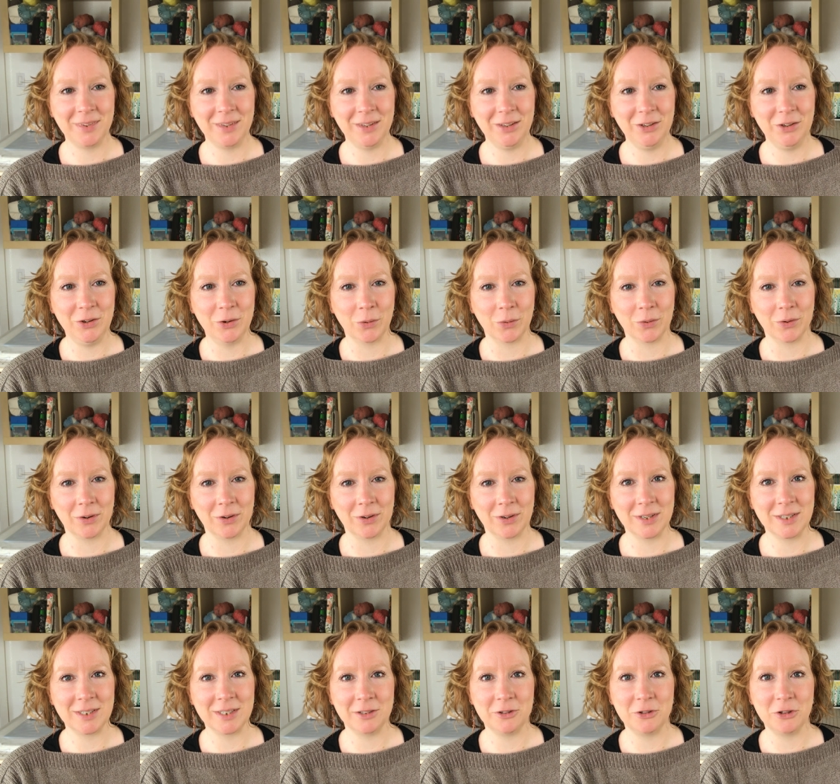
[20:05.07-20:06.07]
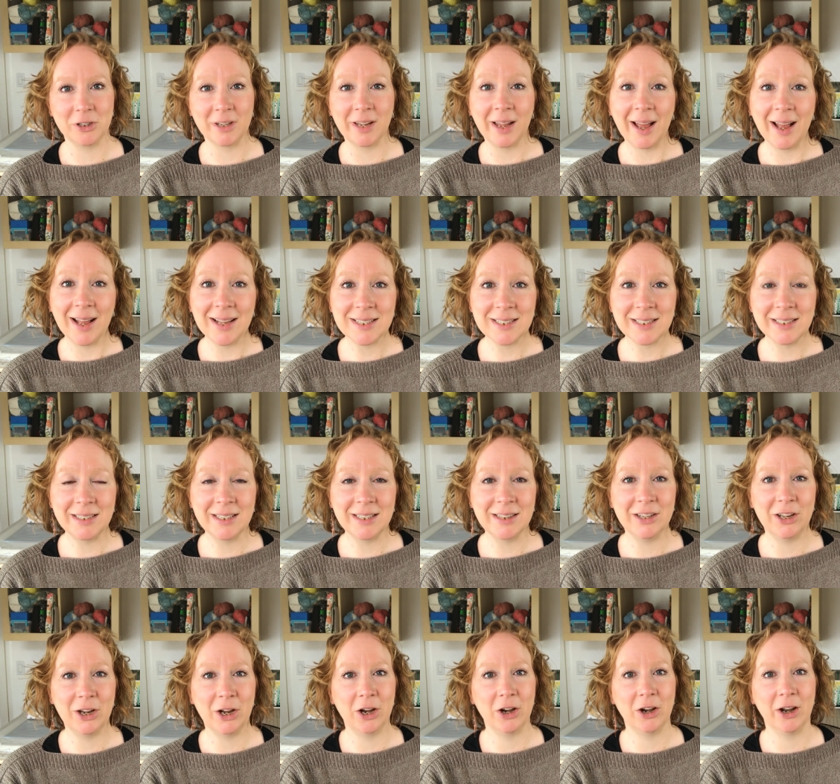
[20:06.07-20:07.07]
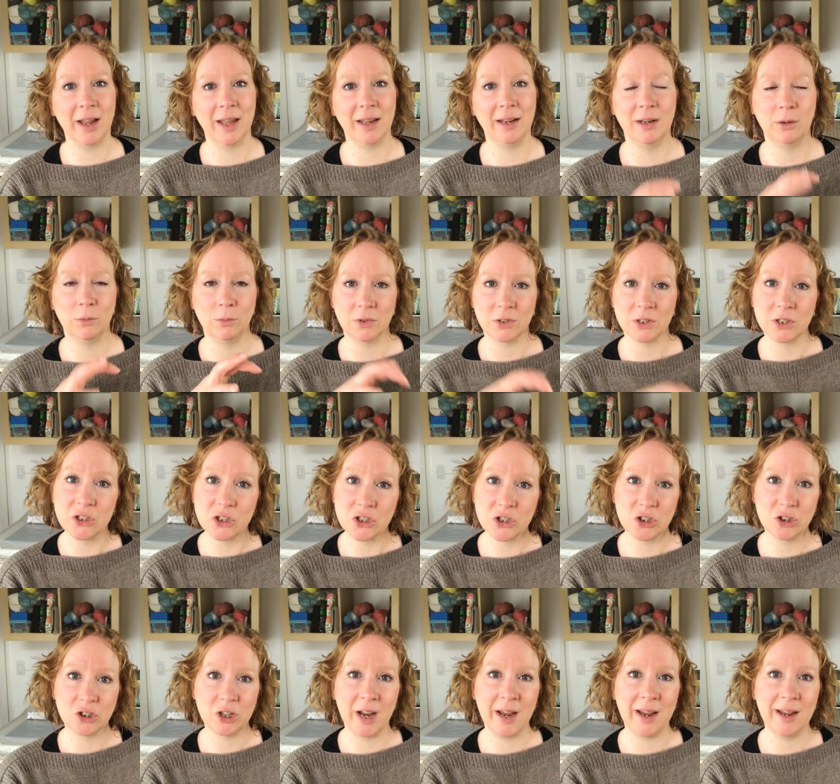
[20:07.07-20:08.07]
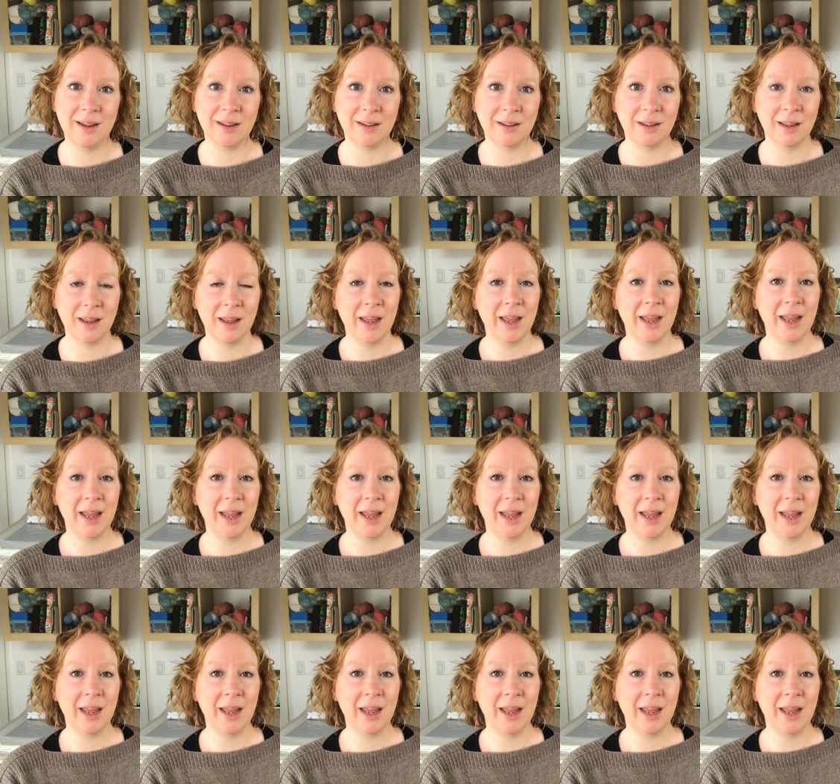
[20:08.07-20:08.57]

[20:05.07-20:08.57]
your citric acid in there and it will strike